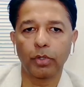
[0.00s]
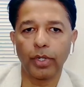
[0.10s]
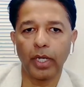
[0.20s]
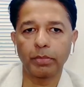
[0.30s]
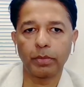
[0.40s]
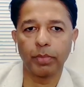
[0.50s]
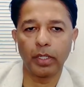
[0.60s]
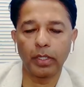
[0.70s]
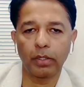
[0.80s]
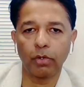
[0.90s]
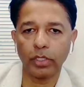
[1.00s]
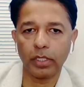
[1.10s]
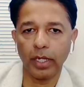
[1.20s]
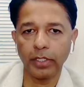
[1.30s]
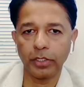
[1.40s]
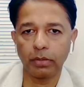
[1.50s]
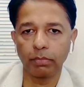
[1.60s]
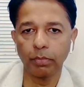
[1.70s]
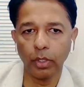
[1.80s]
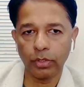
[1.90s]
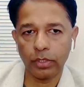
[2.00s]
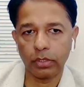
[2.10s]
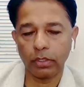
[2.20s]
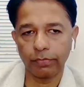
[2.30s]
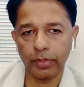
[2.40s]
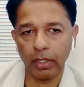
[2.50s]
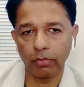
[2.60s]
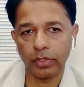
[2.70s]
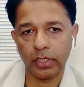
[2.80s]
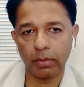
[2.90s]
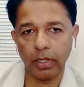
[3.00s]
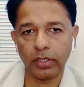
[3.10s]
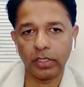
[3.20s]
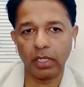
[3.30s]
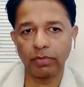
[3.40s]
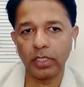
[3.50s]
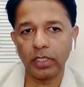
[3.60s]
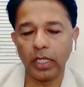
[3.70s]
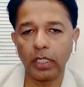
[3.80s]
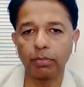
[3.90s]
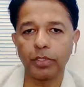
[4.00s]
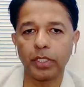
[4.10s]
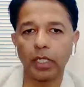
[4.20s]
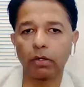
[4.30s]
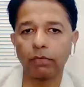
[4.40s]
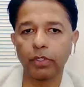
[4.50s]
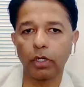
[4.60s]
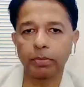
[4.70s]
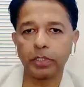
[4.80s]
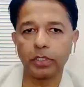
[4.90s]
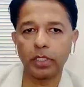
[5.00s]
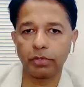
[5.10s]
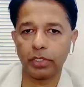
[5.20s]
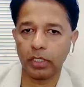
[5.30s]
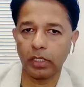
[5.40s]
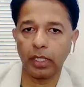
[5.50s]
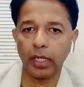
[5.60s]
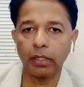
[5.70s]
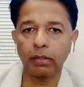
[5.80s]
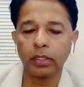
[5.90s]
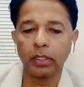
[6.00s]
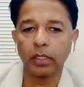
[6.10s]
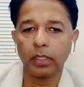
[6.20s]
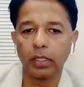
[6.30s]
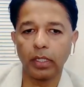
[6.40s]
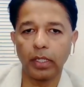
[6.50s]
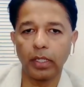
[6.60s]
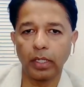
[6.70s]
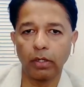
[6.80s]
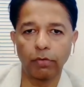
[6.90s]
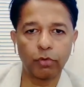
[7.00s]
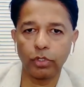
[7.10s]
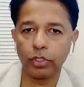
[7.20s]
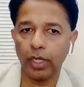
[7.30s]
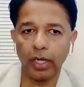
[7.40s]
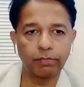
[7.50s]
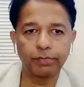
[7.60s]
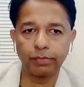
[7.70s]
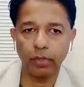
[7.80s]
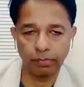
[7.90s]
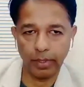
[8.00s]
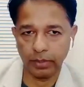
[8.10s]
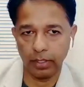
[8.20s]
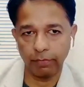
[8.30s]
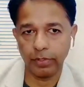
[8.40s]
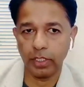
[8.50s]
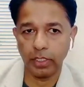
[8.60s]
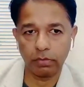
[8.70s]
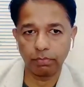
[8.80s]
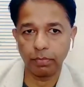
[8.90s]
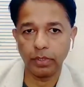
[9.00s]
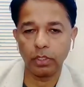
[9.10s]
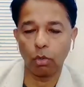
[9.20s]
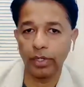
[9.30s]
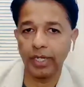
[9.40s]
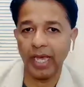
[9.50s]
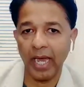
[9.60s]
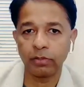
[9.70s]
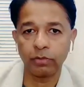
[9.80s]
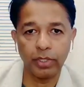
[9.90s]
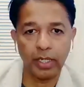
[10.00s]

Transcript: programs, but across the nation, most of the, I would say about 70–80% of the options are still there. And of course you have, as an FHA is already at